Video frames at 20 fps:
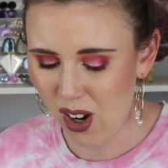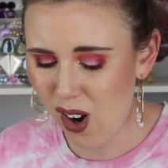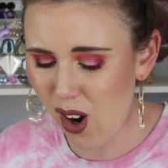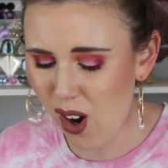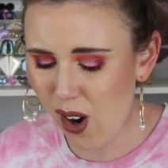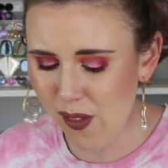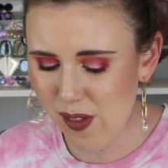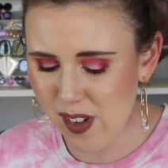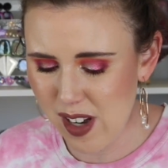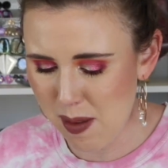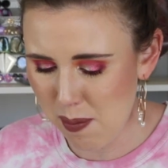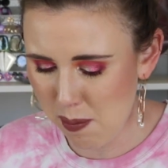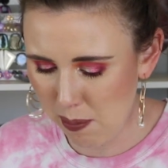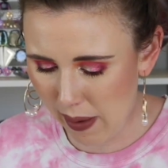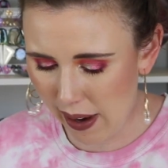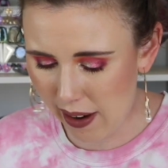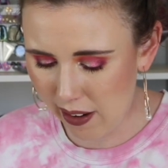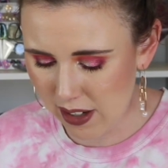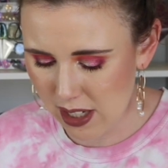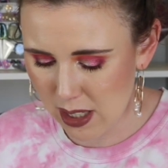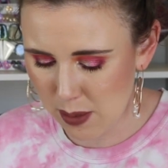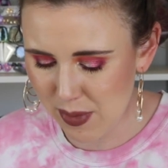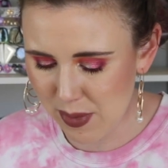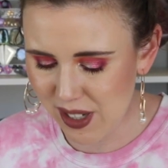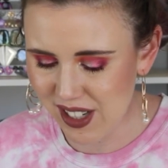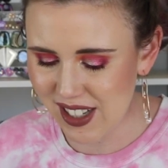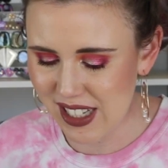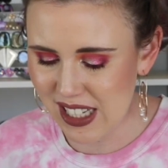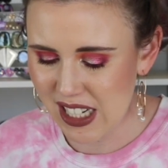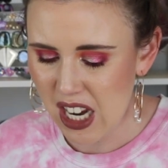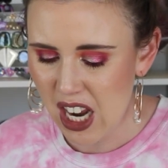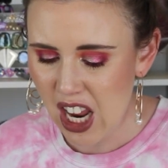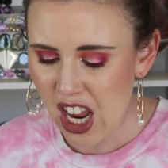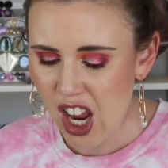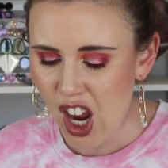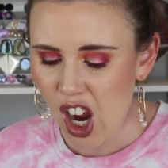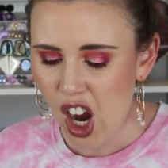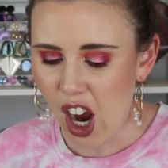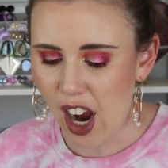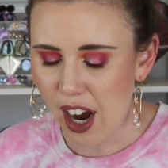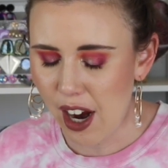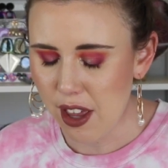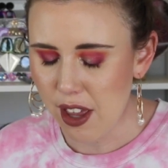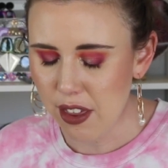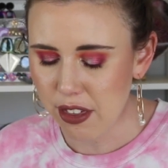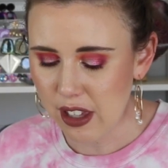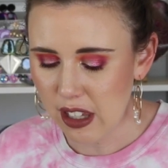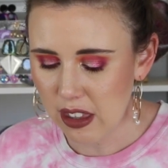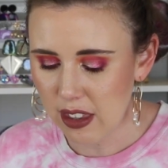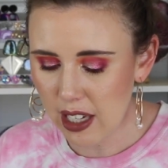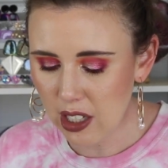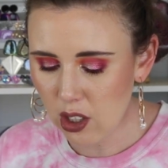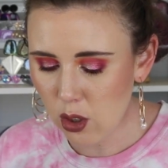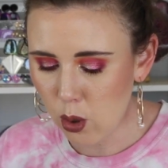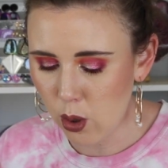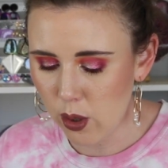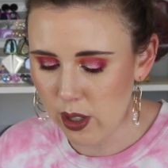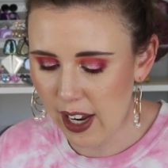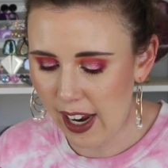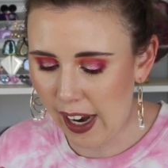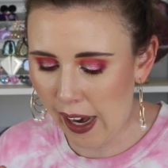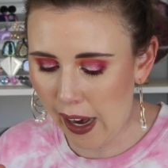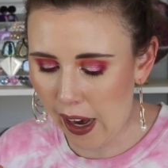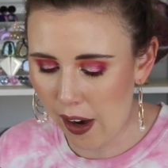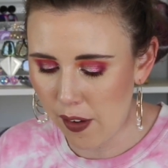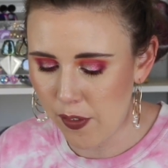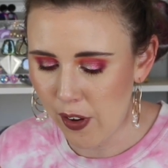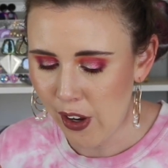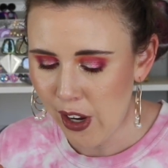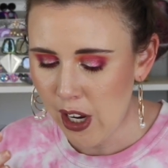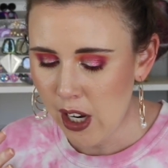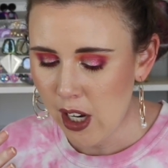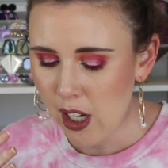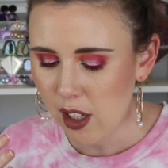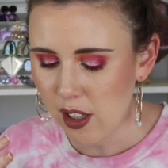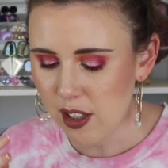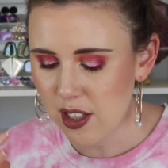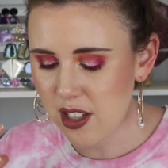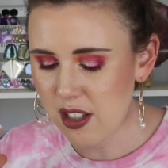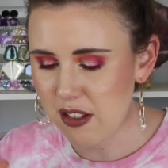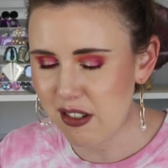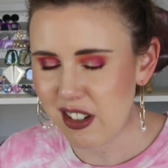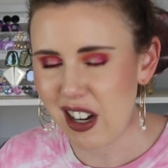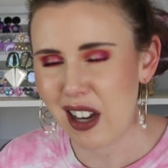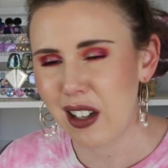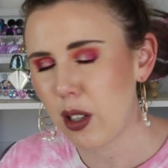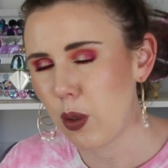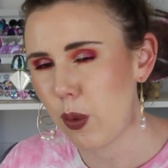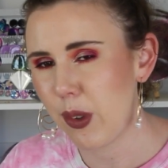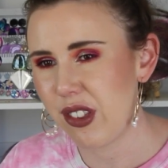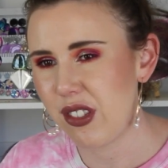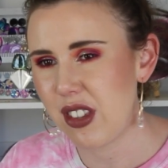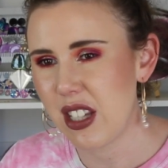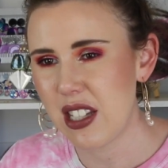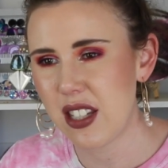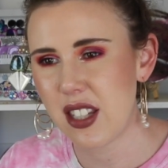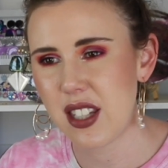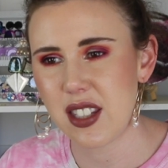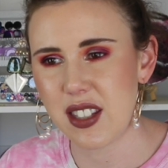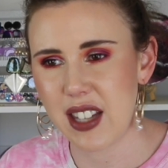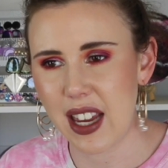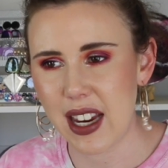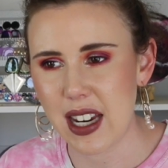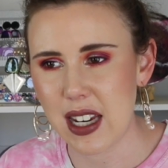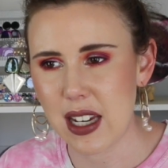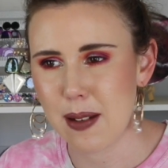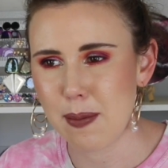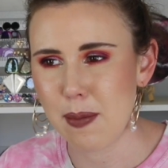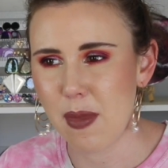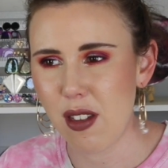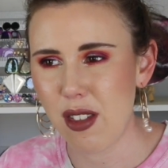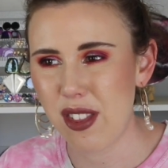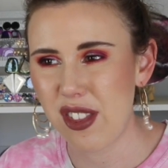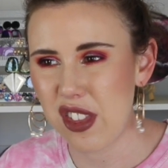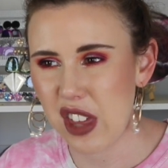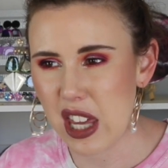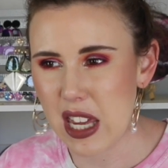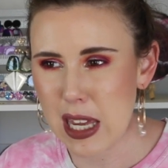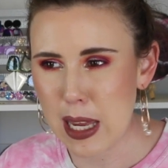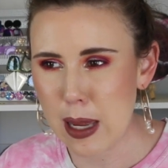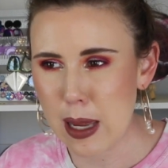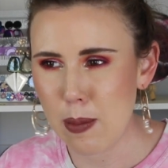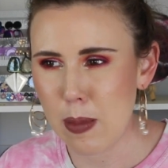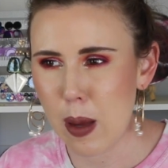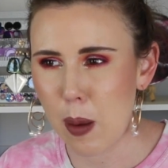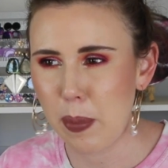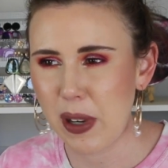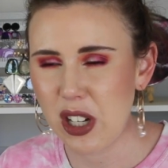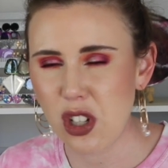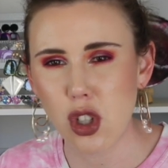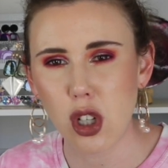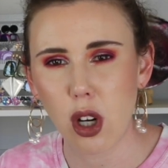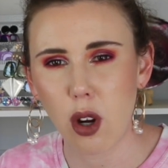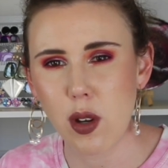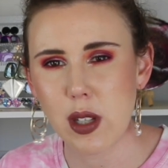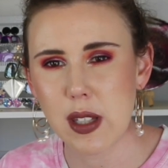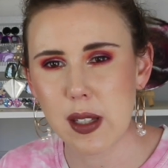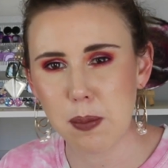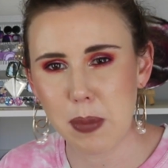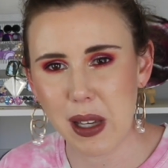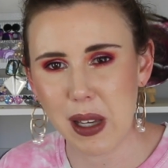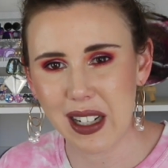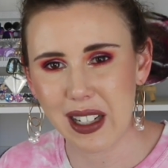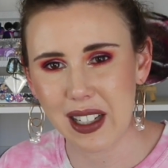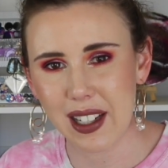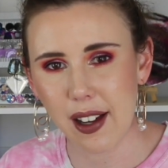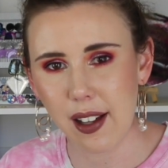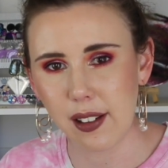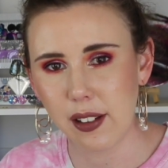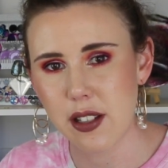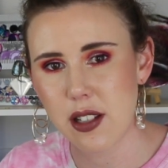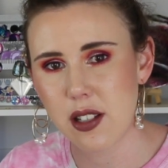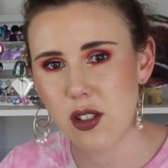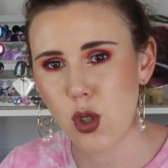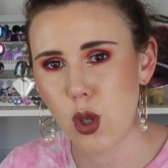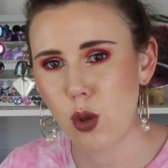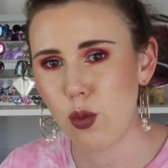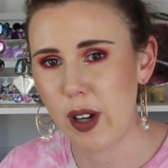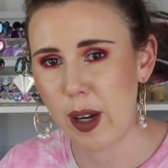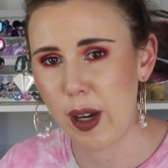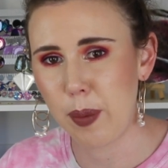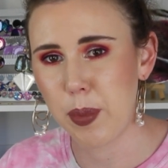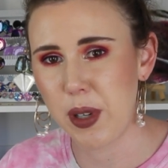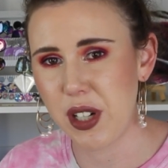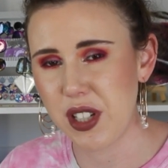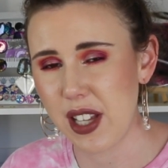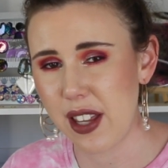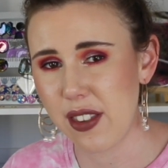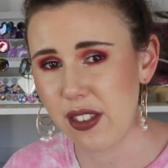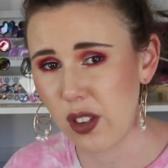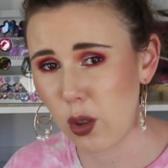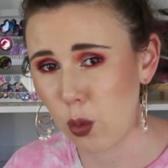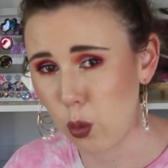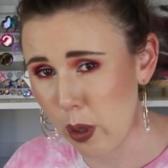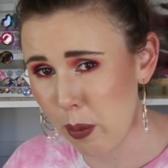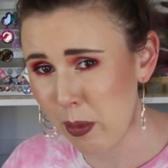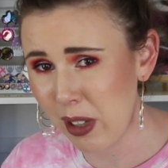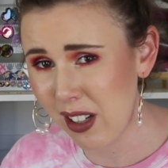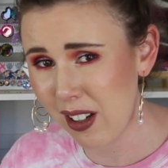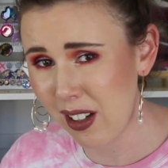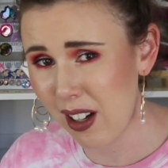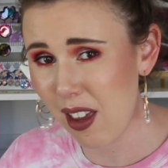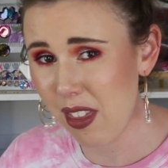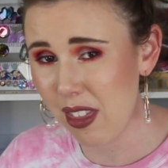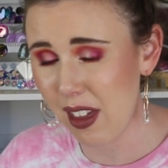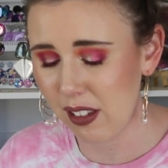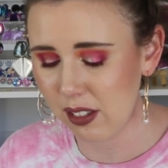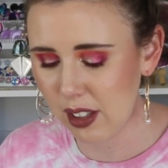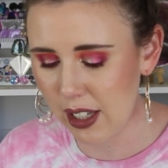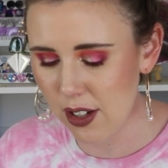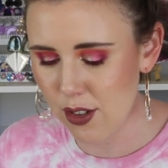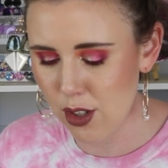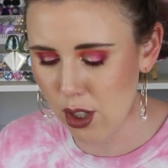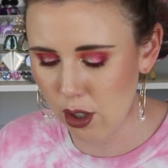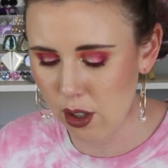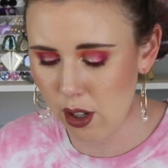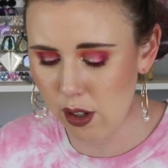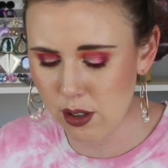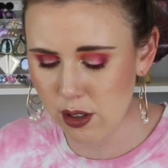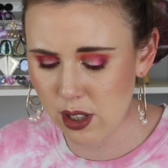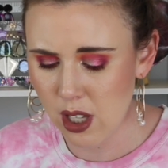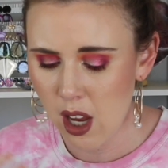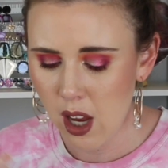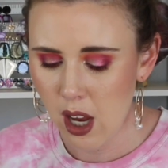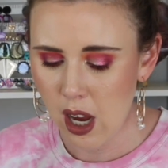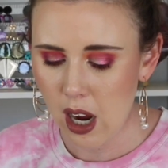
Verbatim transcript: of an embarrassment. I think they could have stuck with this same theme but chosen better colors to represent the women that they chose.